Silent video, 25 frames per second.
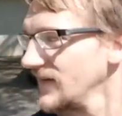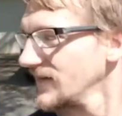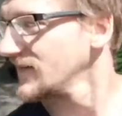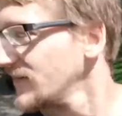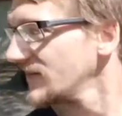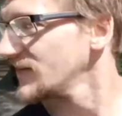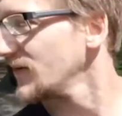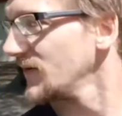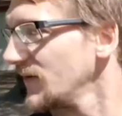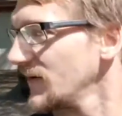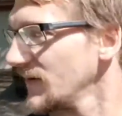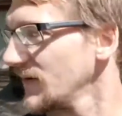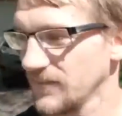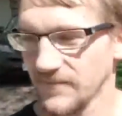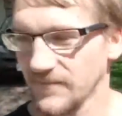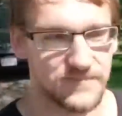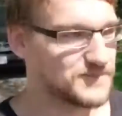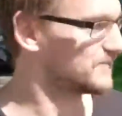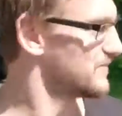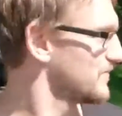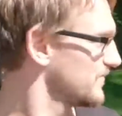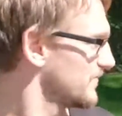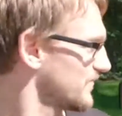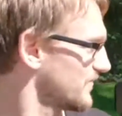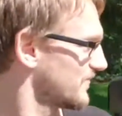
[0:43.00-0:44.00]
doing a
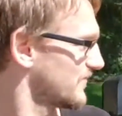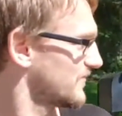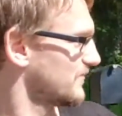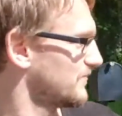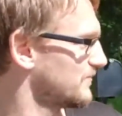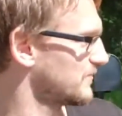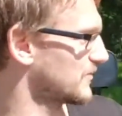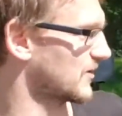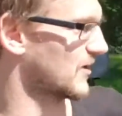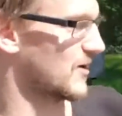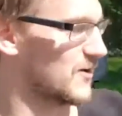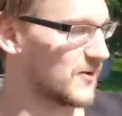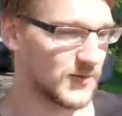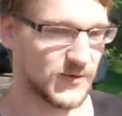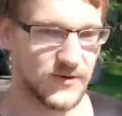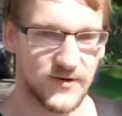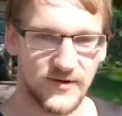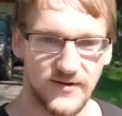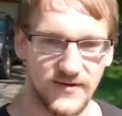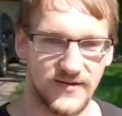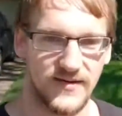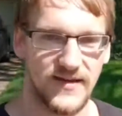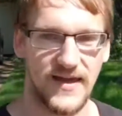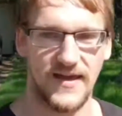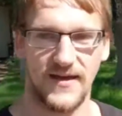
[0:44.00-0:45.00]
blower
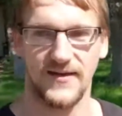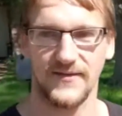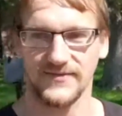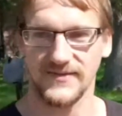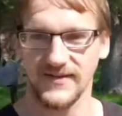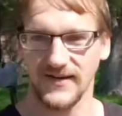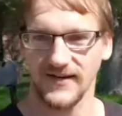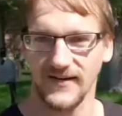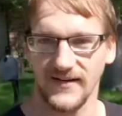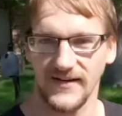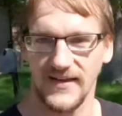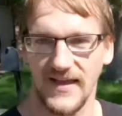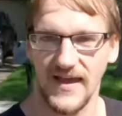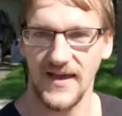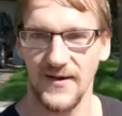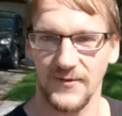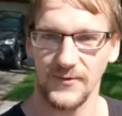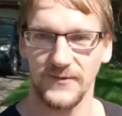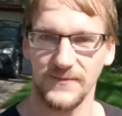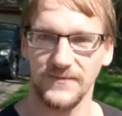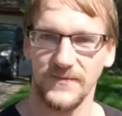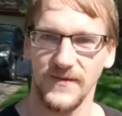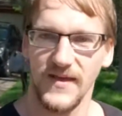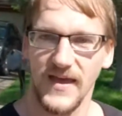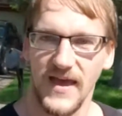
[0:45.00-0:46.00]
out there. Yeah,
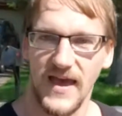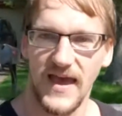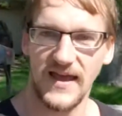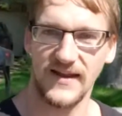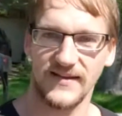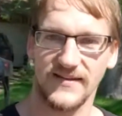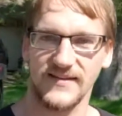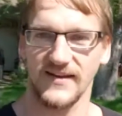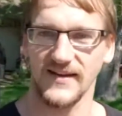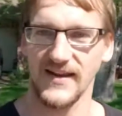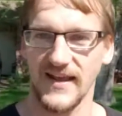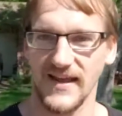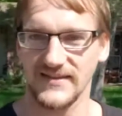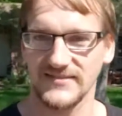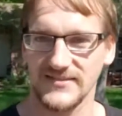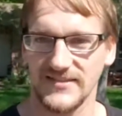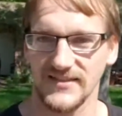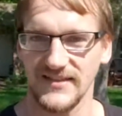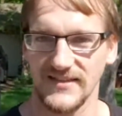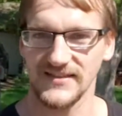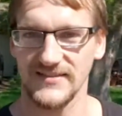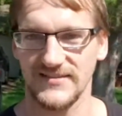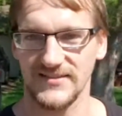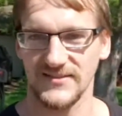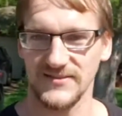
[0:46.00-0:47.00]
we've had connection
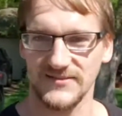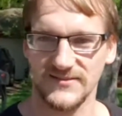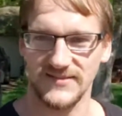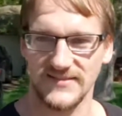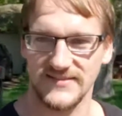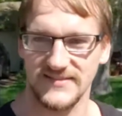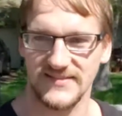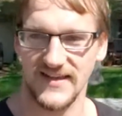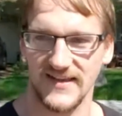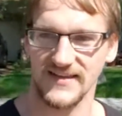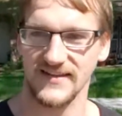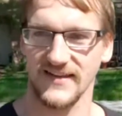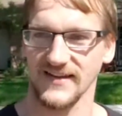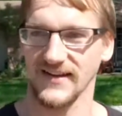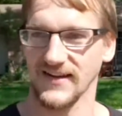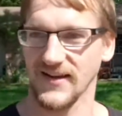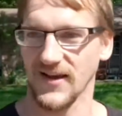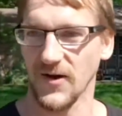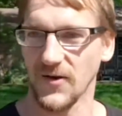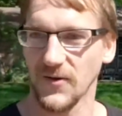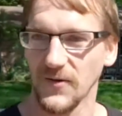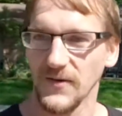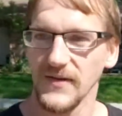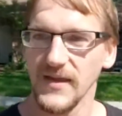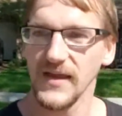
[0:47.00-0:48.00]
issues a second ago.